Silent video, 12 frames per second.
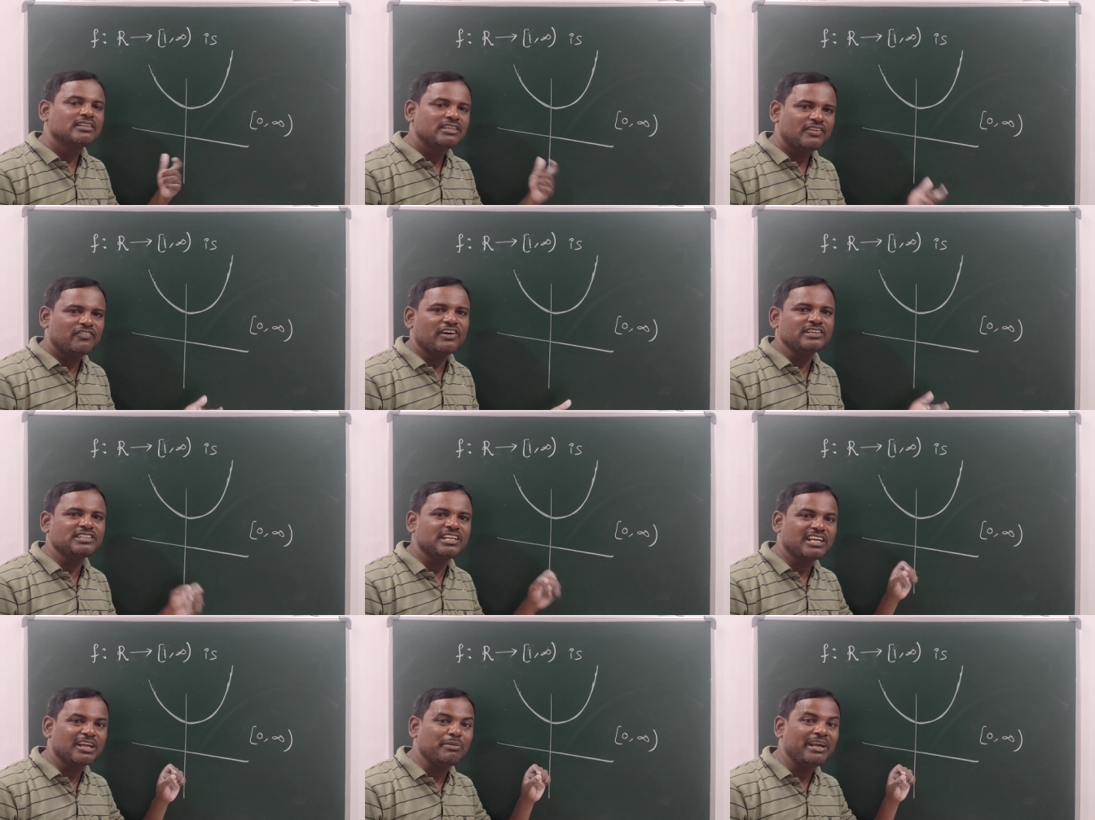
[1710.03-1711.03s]
that
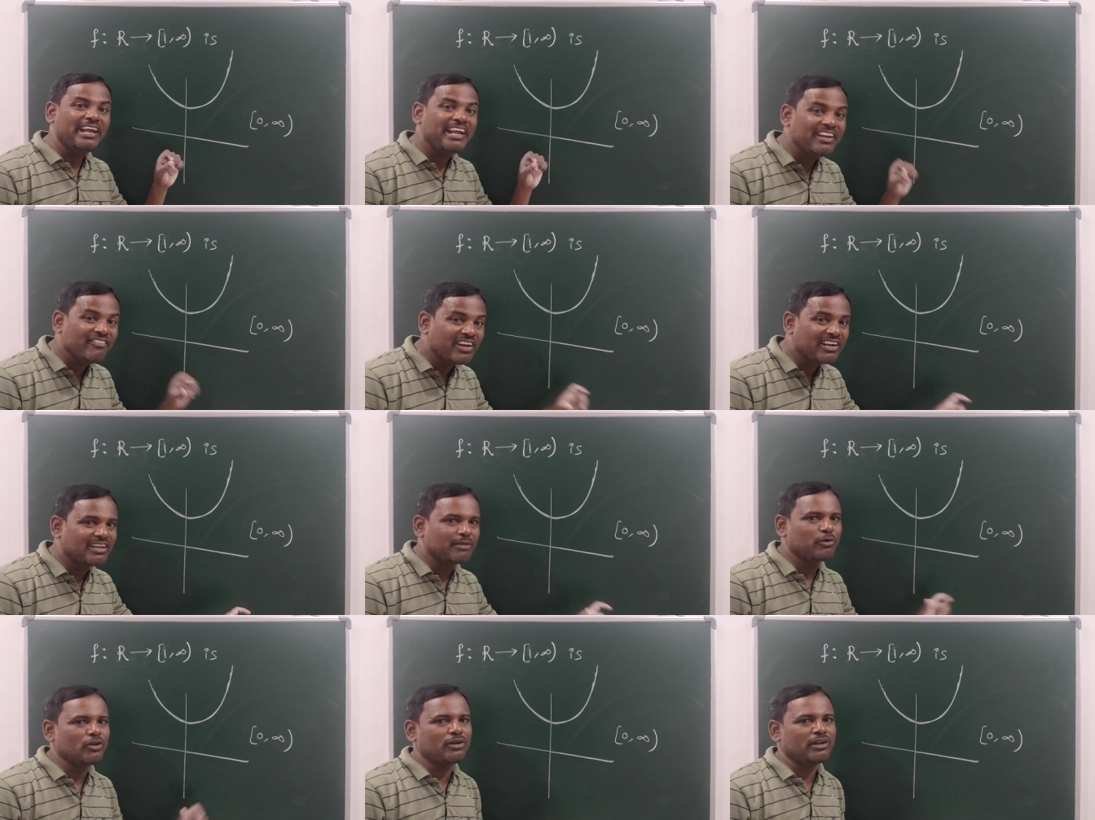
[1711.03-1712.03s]
function can be
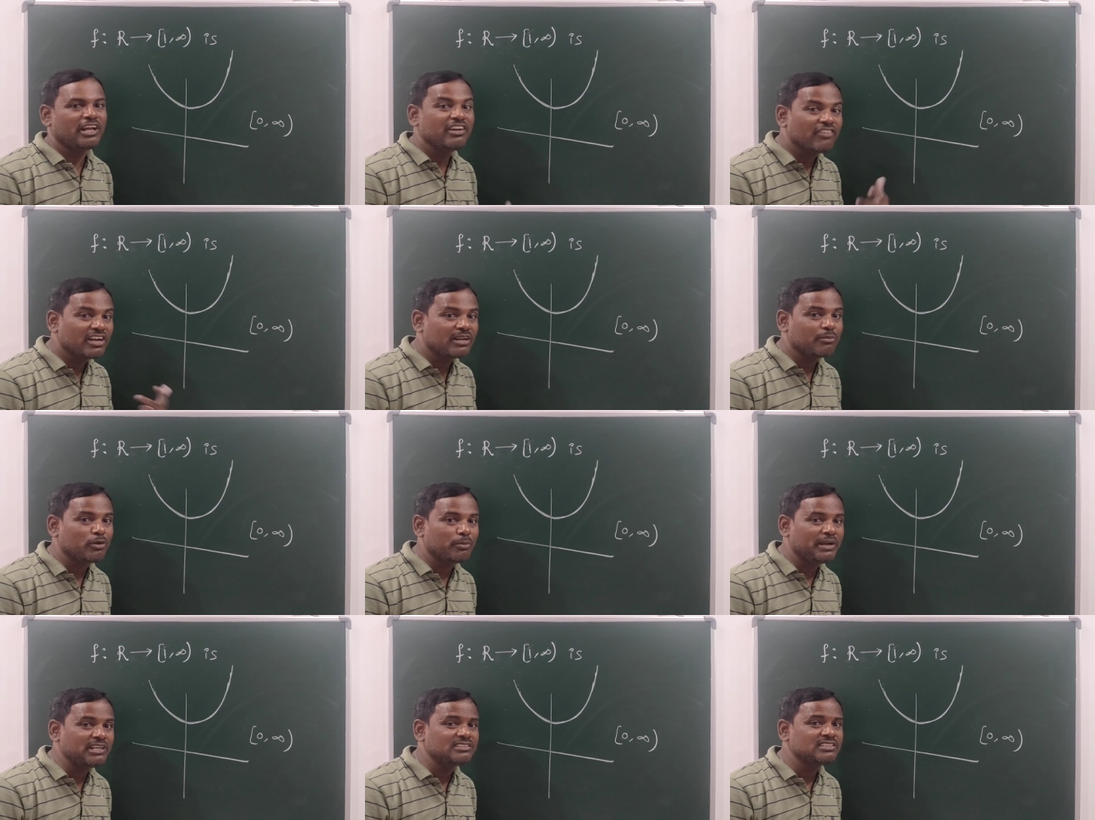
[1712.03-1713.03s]
invertible. Invertible
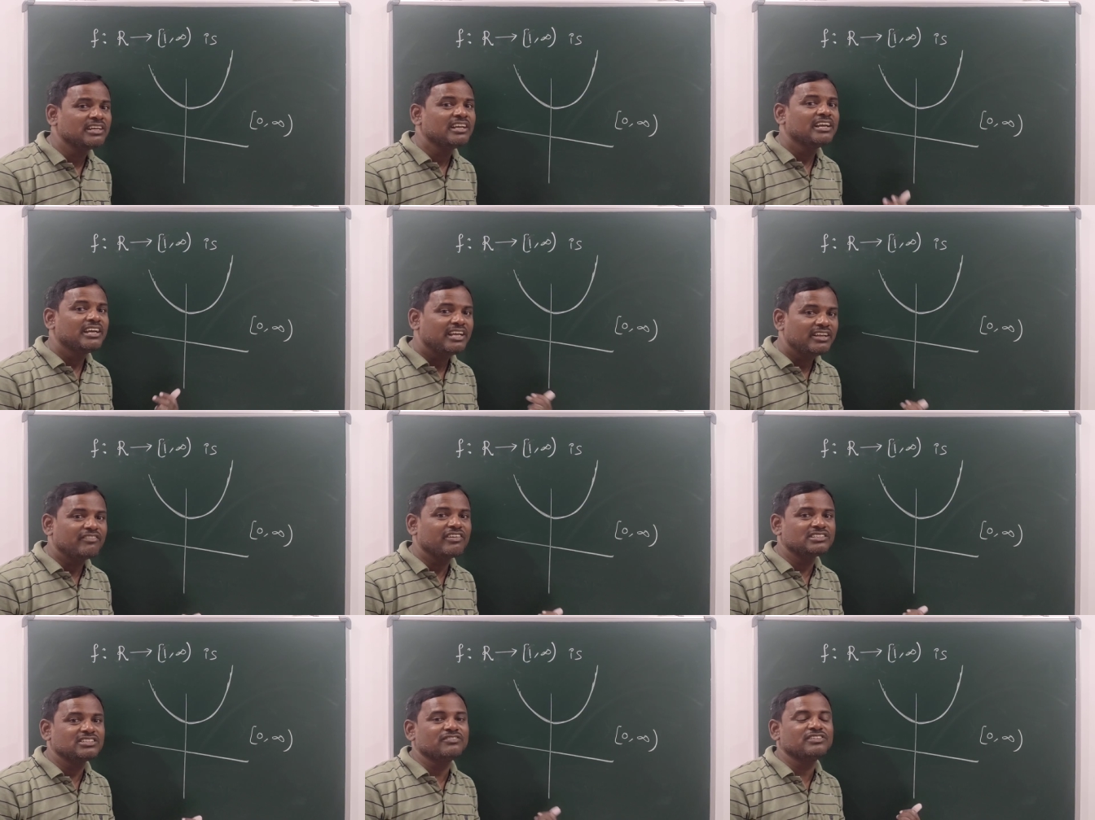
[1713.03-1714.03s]
means
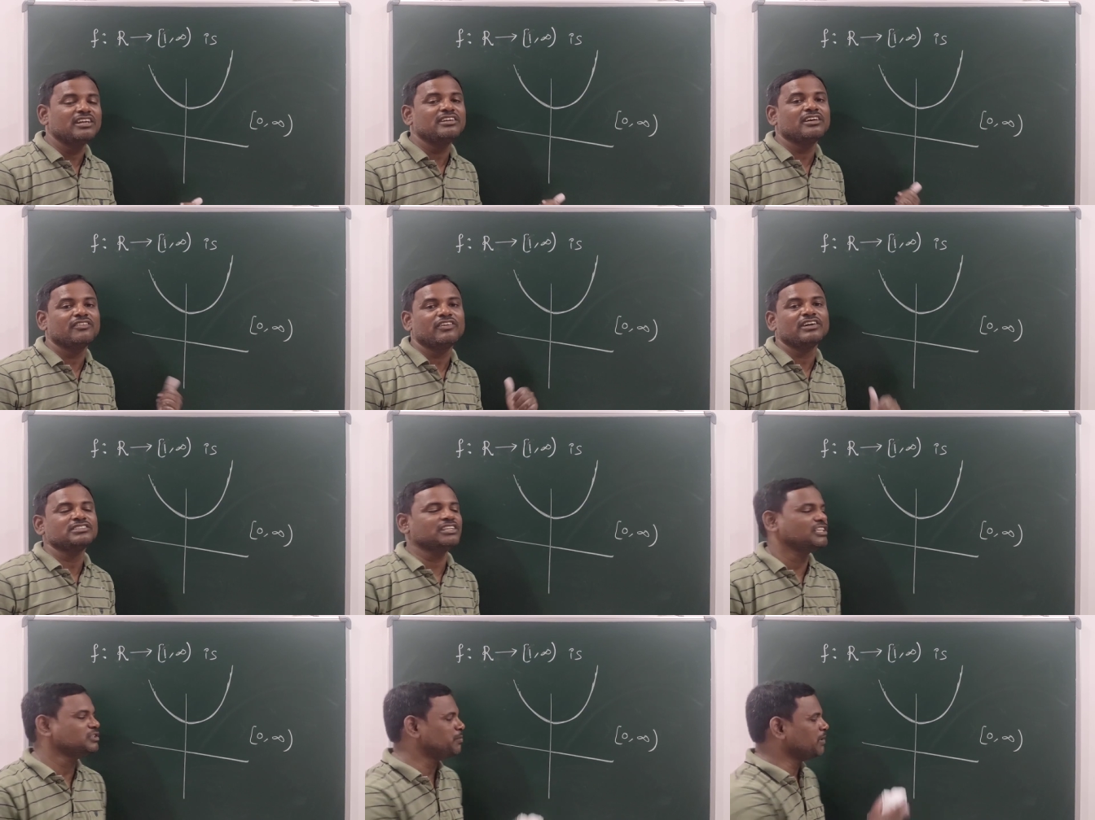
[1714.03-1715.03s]
inverse of that
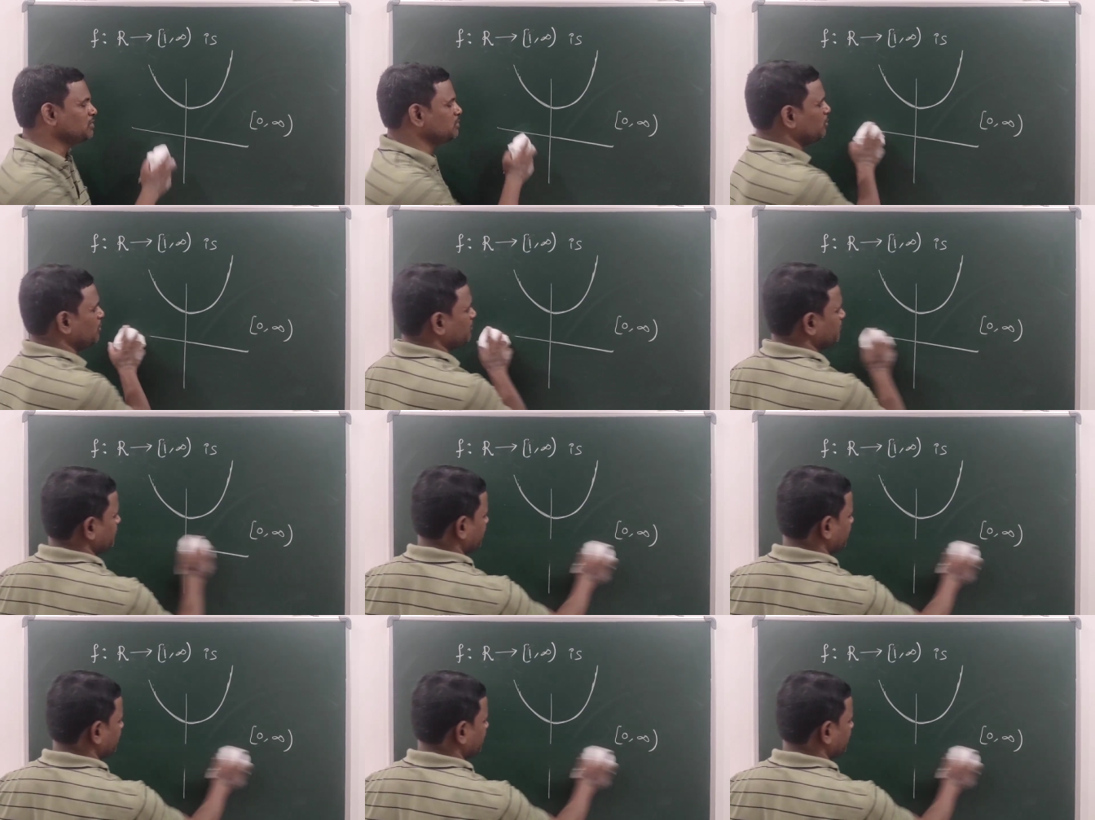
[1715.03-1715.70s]
function is possible.